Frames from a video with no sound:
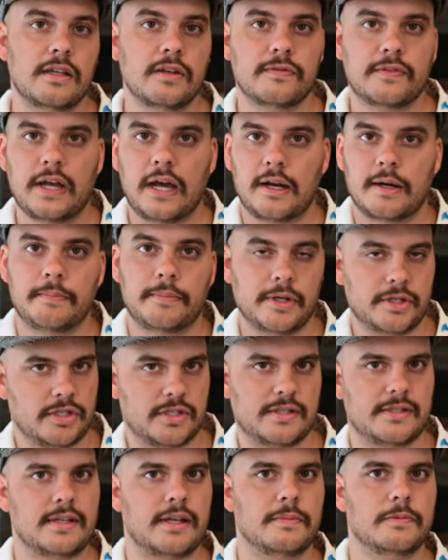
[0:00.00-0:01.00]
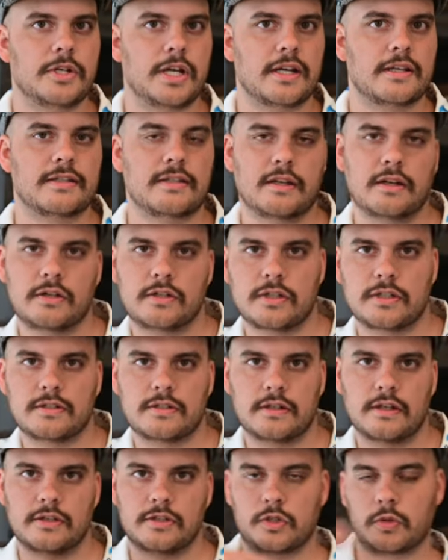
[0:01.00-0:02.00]
you've got a bunch of subjects that are
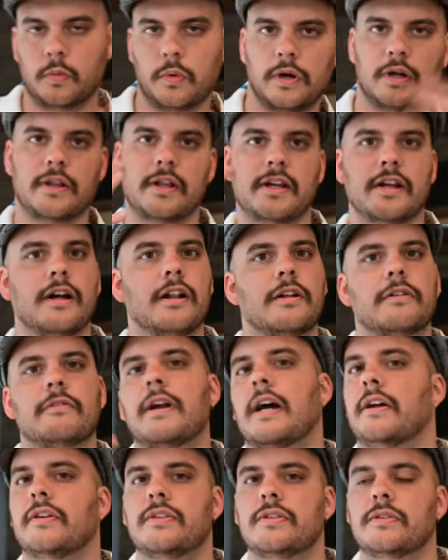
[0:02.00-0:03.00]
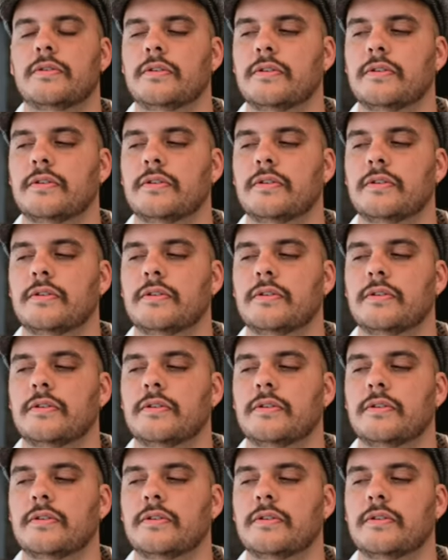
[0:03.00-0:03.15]
just swirling all around you.